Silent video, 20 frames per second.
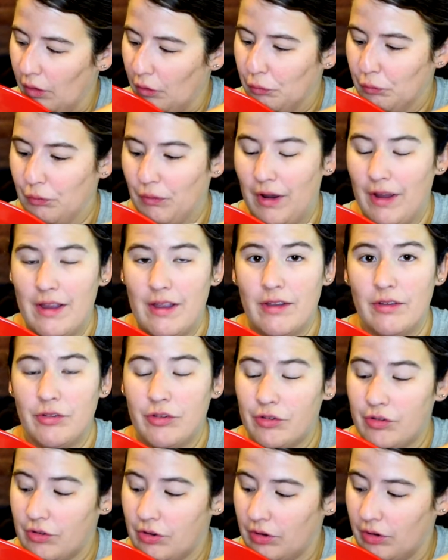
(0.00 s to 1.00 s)

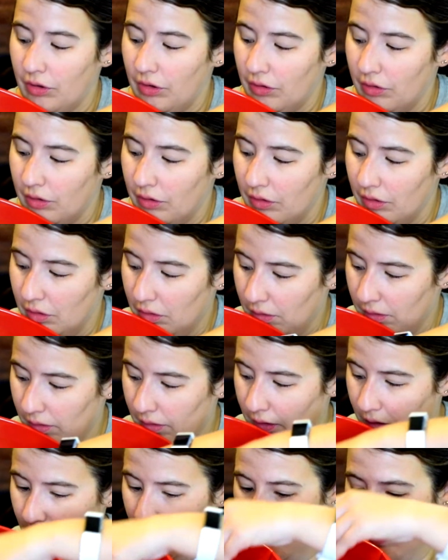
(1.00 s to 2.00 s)
raised
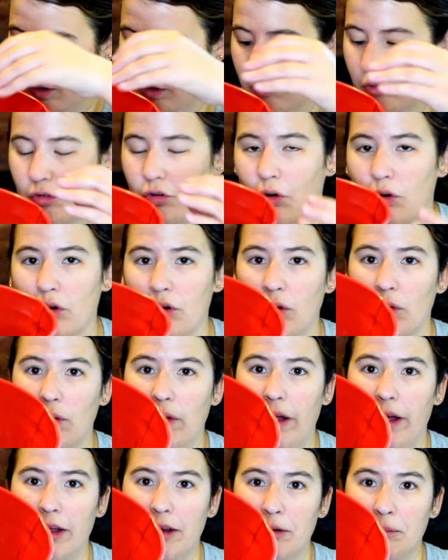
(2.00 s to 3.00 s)
charcoal
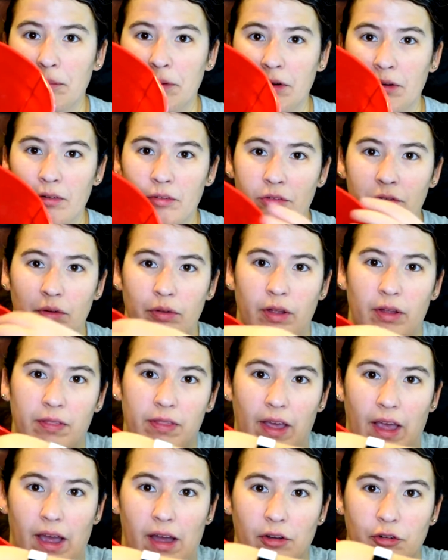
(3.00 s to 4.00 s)
item here so that
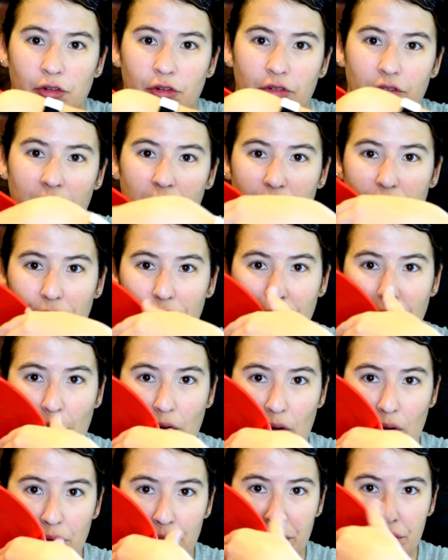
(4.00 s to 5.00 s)
the ashes can
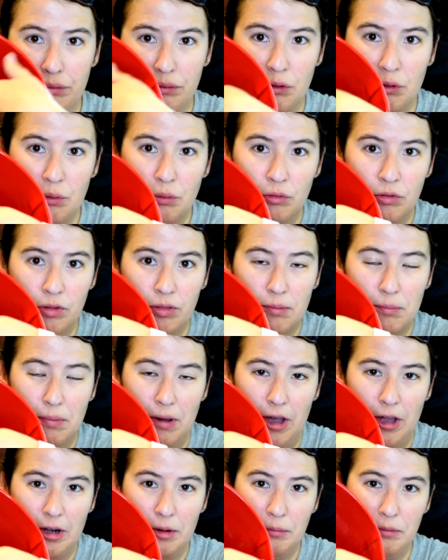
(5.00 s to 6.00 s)
fall through to the
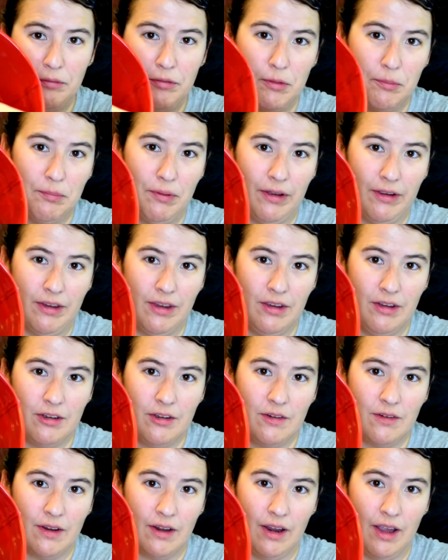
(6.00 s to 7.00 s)
bottom of the bucket.
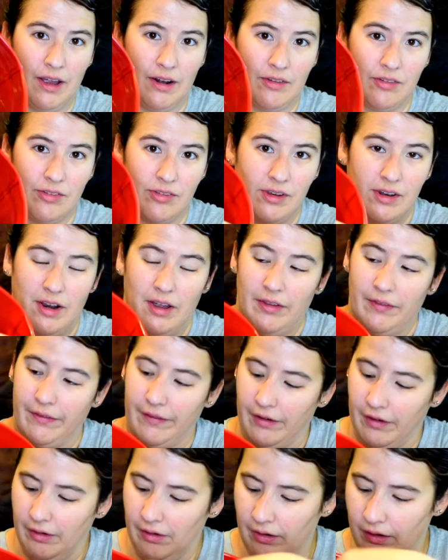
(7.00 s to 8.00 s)
You can kind of see down
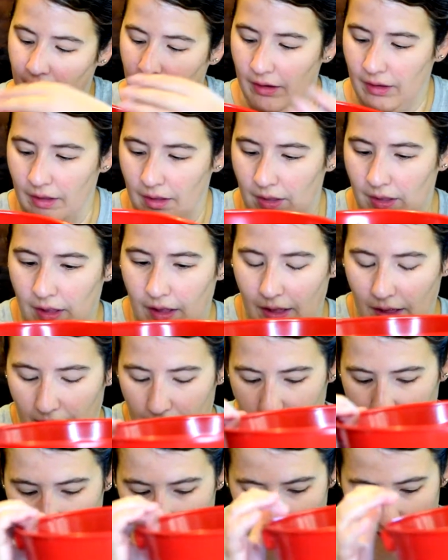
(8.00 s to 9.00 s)
there.
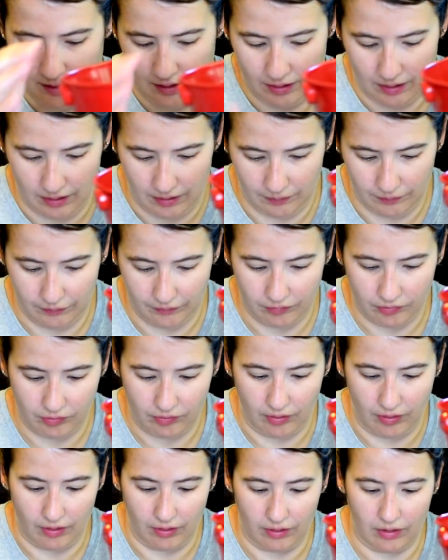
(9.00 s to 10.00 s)
And then it looks
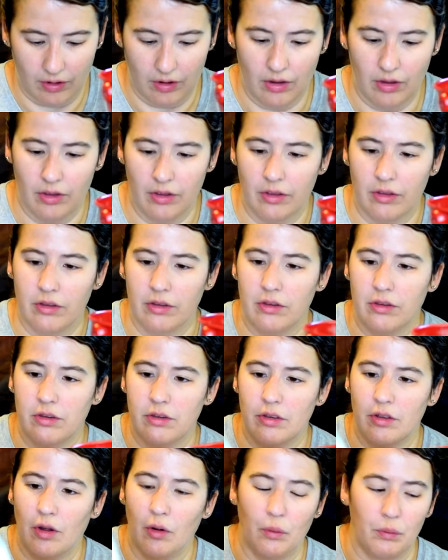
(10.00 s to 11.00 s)
like,
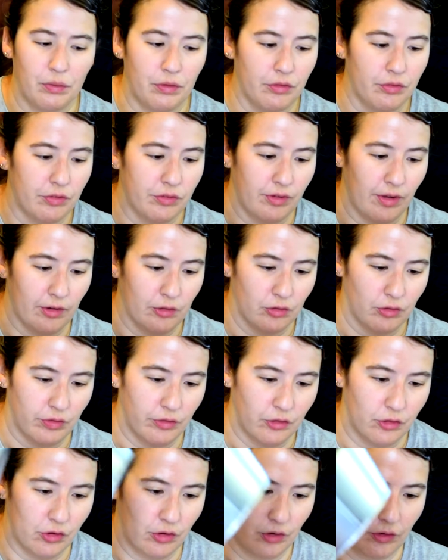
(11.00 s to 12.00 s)
oh, this is actually
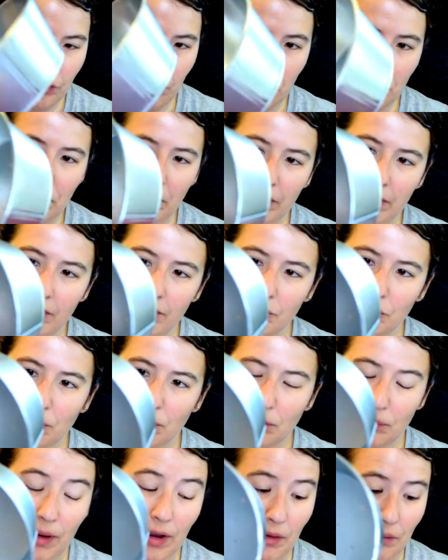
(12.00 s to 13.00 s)
the charcoal bucket as
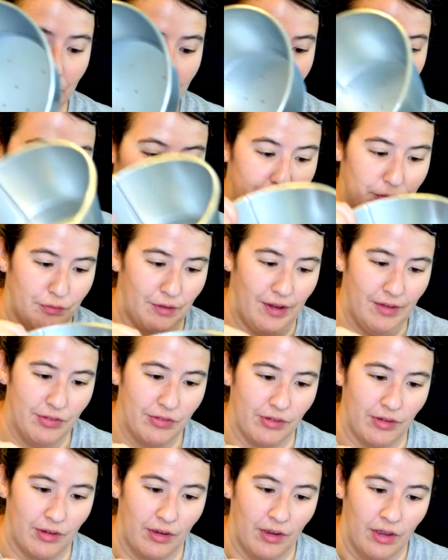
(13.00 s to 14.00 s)
well. Wow, this is
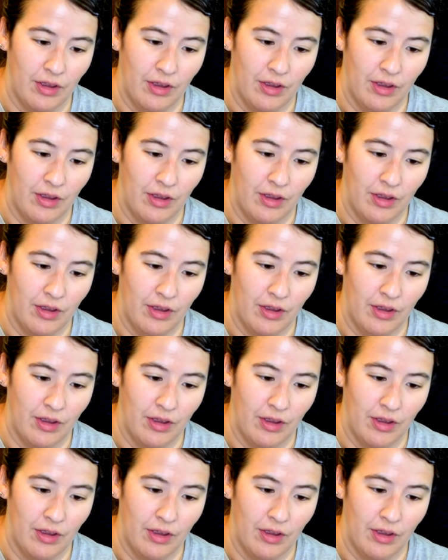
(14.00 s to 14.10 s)
fancy.